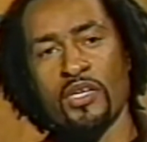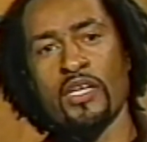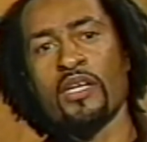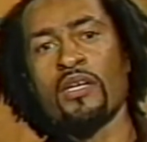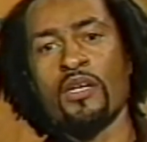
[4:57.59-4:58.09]

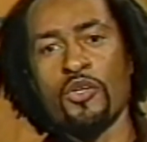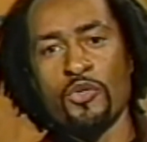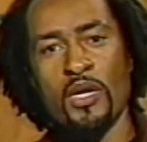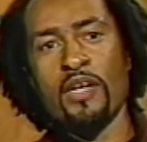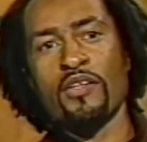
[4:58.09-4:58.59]
in
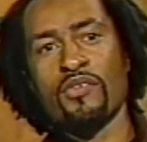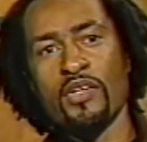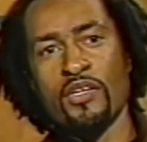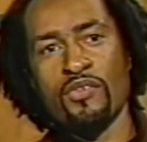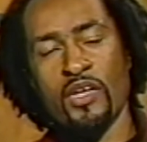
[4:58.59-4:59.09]
United
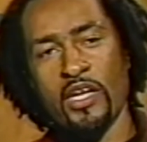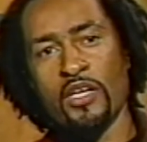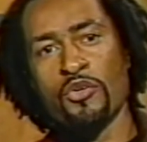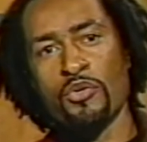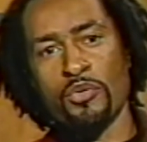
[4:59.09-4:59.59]
States
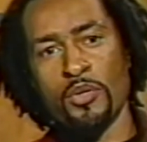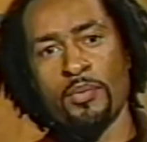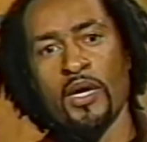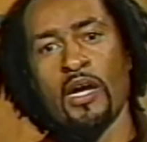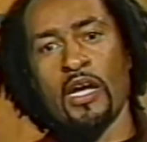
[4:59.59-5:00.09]
and Europe.